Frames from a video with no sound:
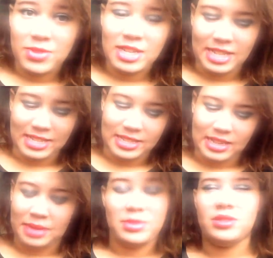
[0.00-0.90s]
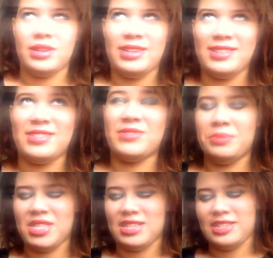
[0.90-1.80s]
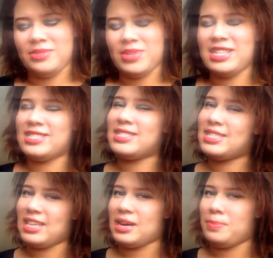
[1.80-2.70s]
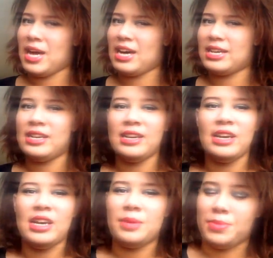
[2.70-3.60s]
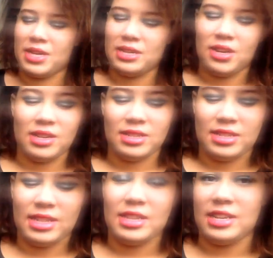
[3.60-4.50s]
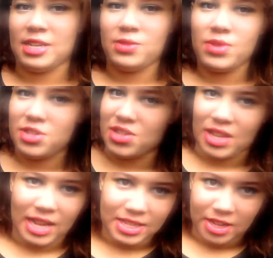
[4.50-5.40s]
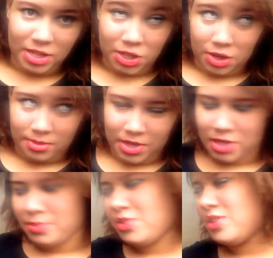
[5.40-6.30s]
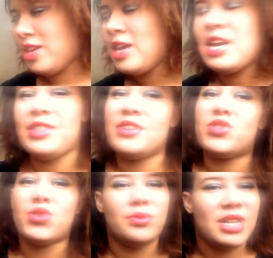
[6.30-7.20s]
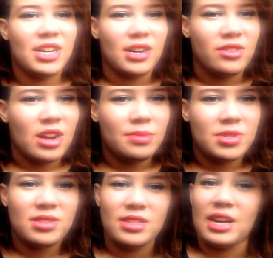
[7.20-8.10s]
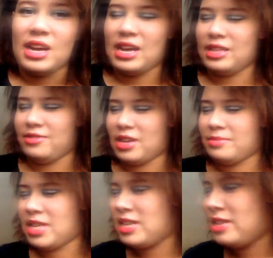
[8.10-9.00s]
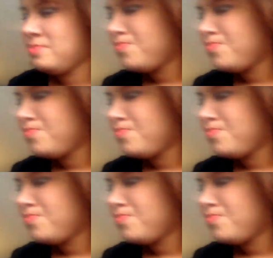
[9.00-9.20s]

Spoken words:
one the Rimmel London one isn't that bad, but honestly, the NYX one just glides on so much smoother. They have so many color options that I highly recommend it.